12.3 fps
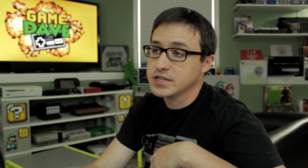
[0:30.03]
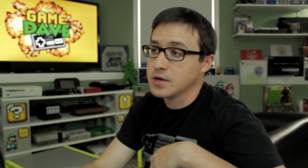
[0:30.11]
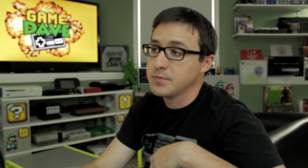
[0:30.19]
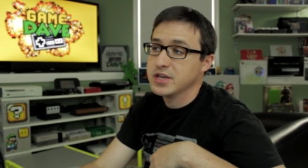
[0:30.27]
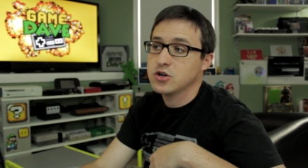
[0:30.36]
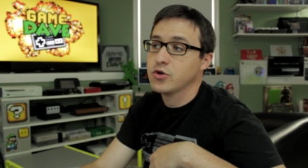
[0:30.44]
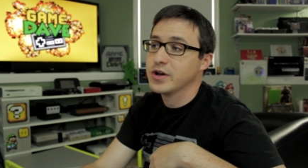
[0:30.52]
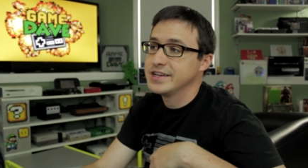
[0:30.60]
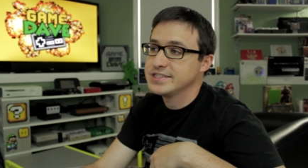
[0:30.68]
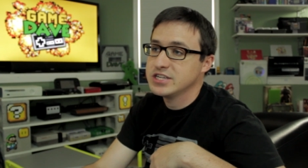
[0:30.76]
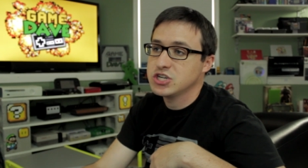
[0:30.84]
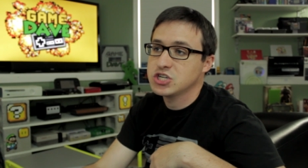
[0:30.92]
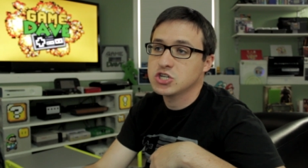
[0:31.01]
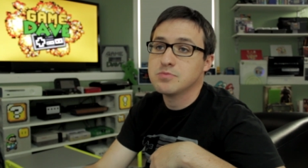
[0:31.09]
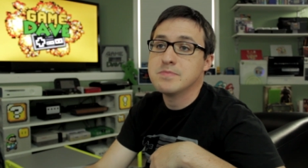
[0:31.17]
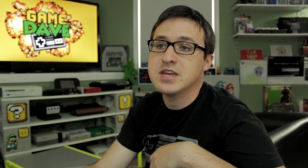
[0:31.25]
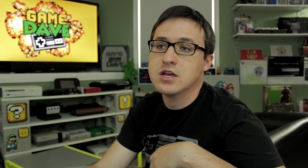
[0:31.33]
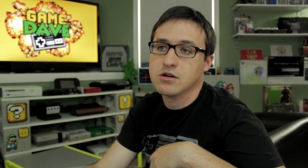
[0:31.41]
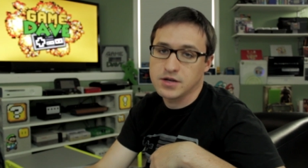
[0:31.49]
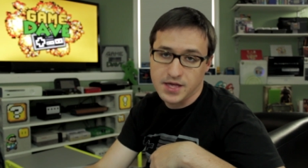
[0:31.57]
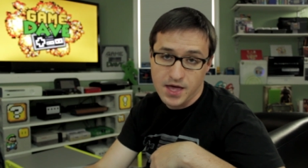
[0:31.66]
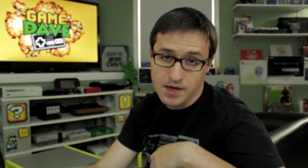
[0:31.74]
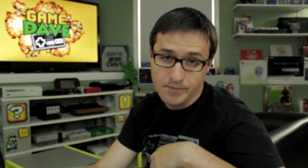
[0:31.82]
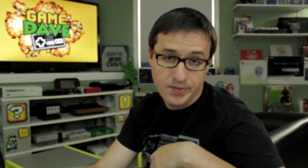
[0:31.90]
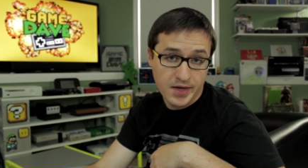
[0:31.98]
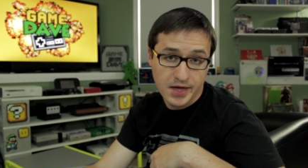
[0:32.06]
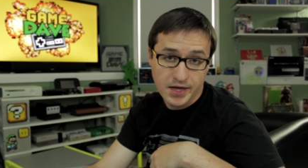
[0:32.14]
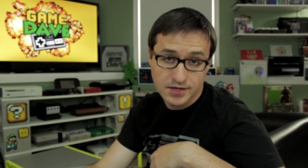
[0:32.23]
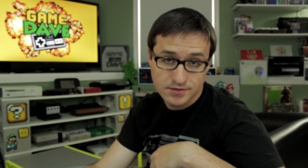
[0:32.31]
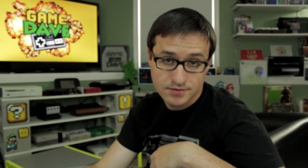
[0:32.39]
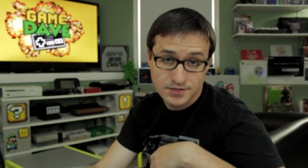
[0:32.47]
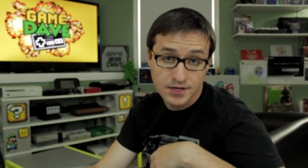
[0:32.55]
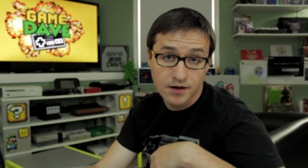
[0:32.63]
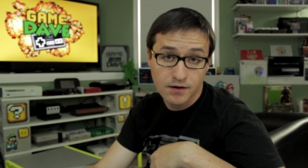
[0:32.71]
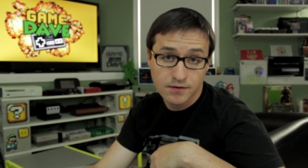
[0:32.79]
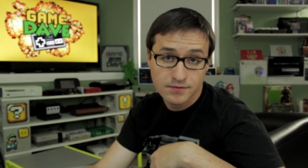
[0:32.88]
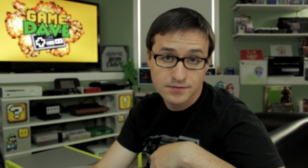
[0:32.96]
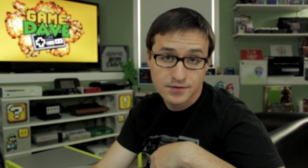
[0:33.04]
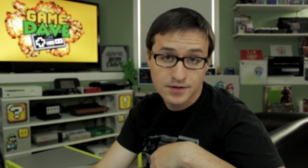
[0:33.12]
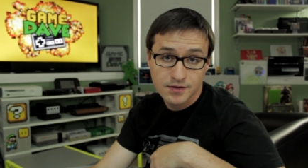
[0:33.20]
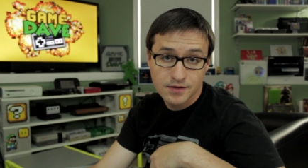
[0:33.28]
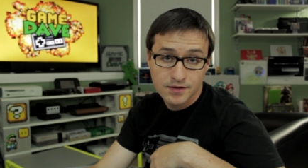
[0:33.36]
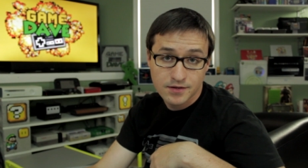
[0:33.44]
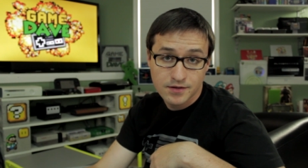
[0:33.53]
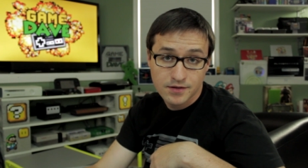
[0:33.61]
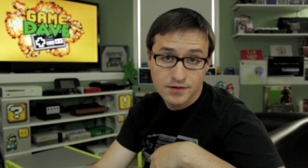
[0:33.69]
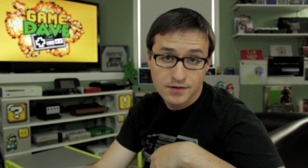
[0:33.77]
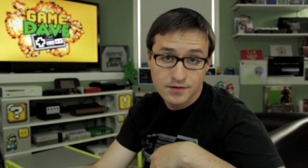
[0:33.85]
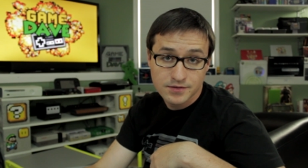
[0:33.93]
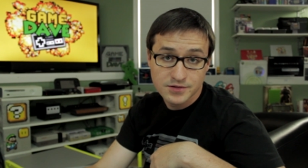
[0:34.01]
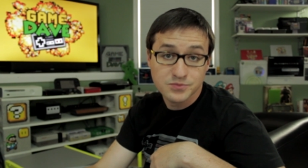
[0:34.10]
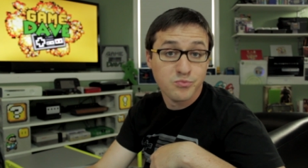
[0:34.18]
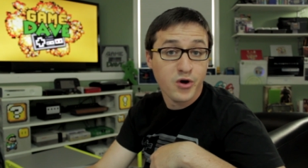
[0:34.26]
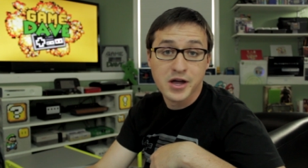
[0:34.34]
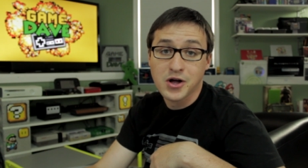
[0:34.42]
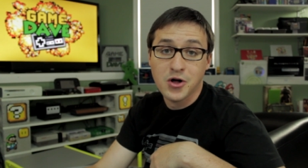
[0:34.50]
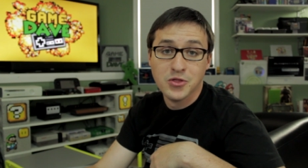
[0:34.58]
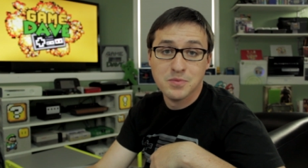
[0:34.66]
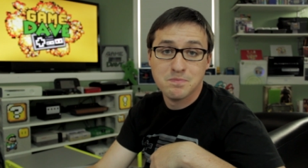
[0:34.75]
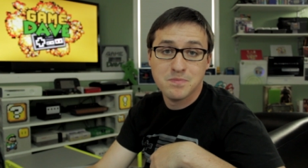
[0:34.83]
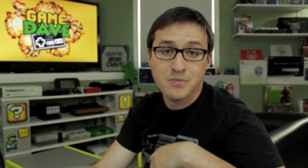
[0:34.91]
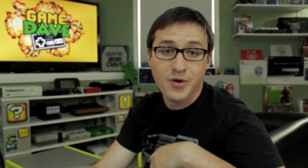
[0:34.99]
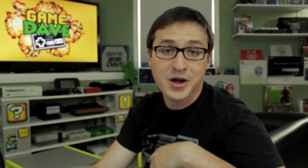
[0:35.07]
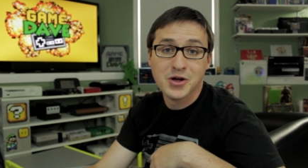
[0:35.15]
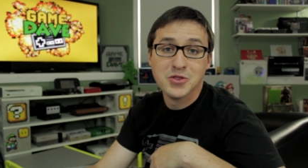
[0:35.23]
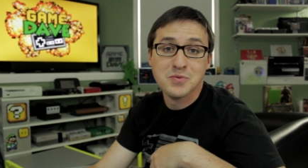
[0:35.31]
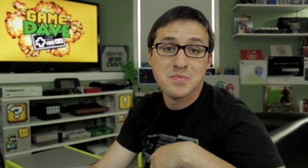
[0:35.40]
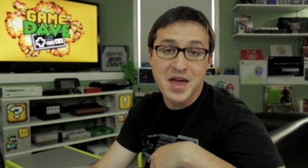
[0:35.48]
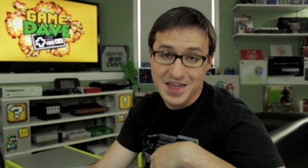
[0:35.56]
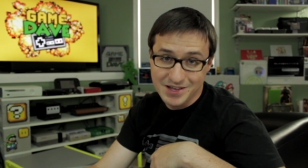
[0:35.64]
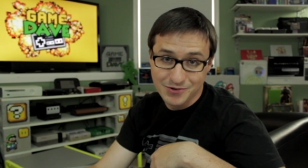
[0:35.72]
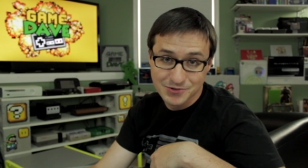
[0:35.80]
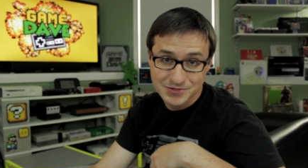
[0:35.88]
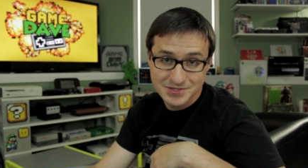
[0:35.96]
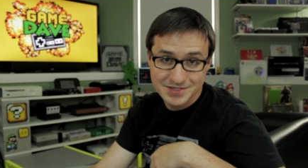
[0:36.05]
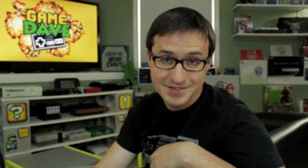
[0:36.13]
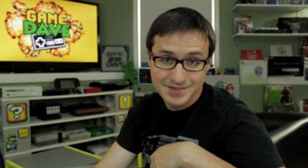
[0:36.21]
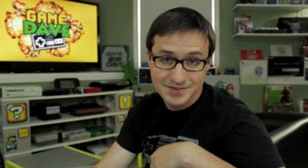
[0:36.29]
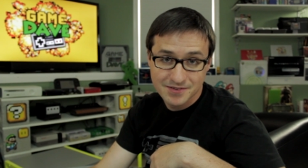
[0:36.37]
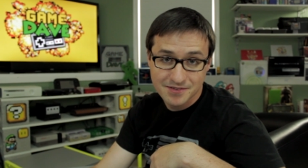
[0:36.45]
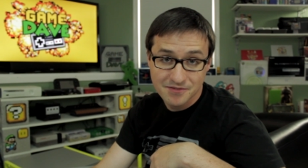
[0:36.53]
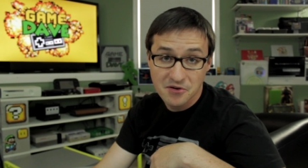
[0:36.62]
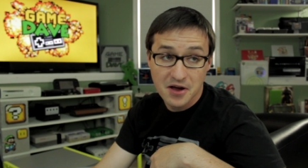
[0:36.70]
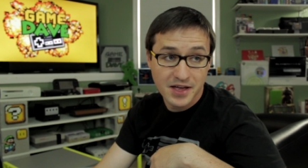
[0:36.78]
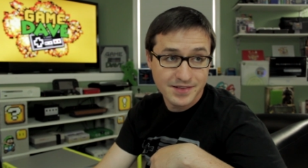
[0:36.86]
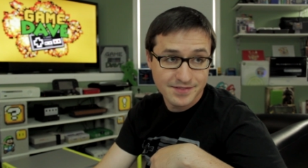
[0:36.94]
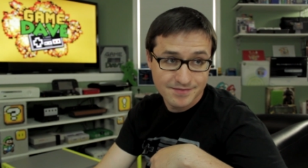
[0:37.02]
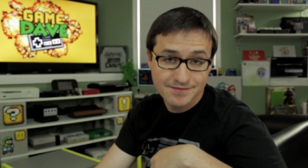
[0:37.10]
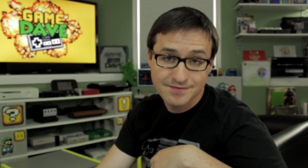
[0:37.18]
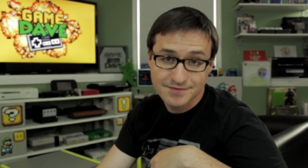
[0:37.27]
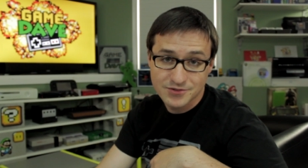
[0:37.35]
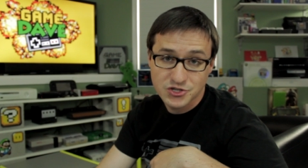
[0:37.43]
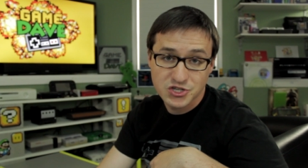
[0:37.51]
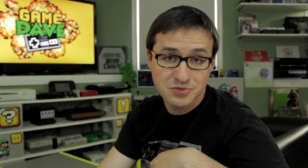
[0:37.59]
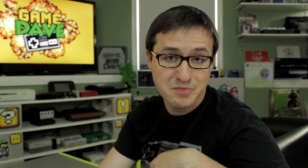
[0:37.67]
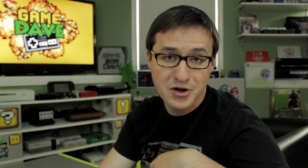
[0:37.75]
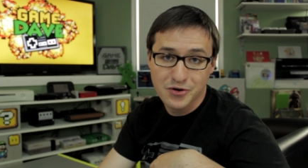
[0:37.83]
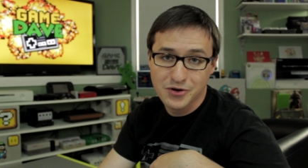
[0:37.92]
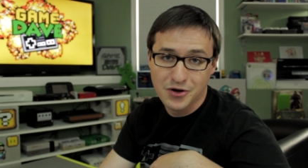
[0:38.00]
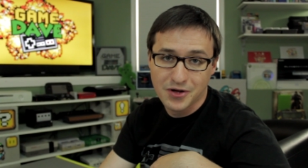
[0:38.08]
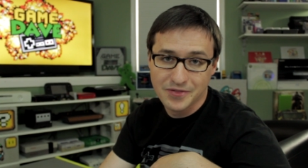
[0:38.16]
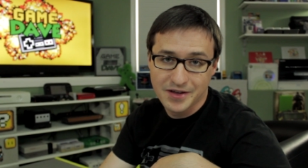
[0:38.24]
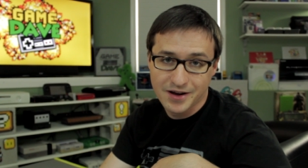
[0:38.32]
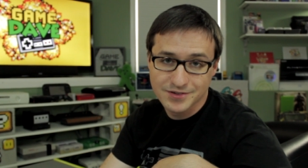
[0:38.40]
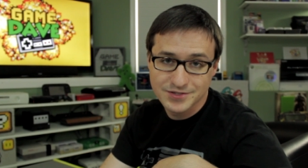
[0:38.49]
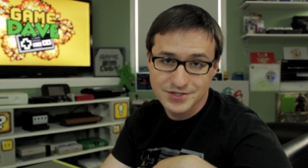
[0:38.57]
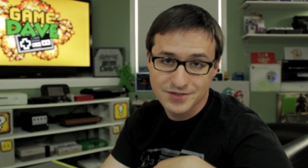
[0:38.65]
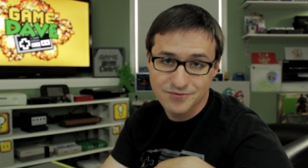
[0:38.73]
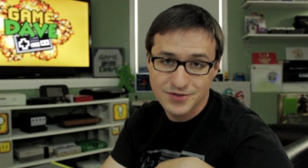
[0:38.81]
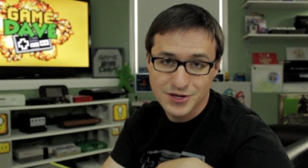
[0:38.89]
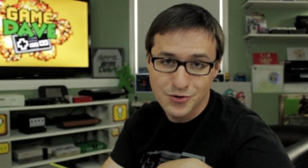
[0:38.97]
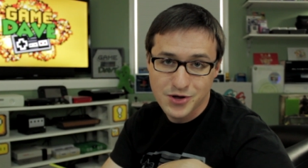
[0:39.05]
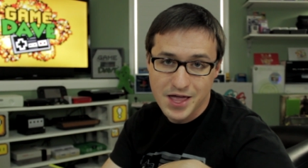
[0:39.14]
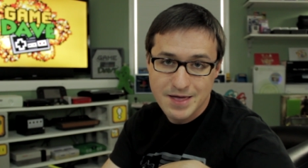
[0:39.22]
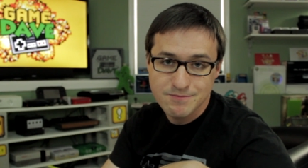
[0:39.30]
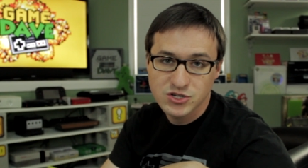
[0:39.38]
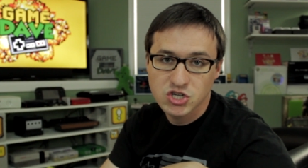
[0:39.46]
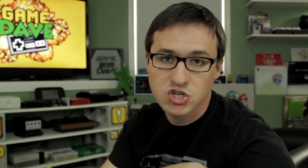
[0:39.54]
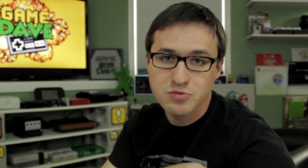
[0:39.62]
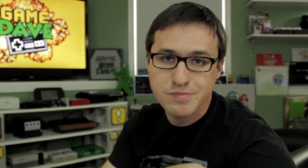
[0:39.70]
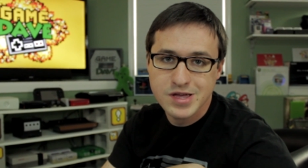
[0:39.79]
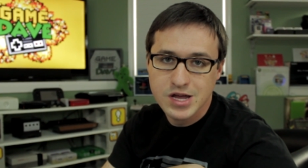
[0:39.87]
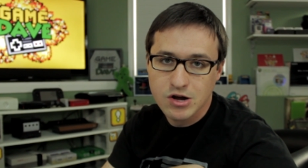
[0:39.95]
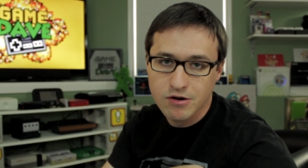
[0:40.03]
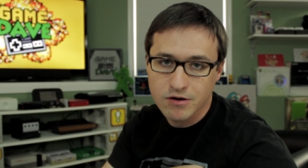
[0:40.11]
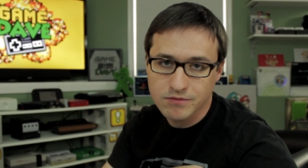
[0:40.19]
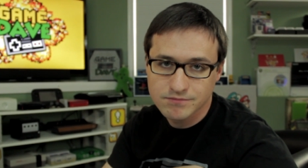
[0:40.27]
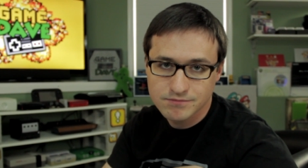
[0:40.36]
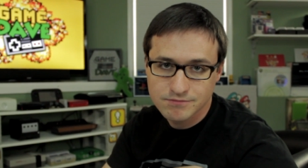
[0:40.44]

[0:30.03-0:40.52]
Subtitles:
was like a big crazy schmear campaign, so just bring on the bagels, right? Just smear it on there. Just a video game schmear.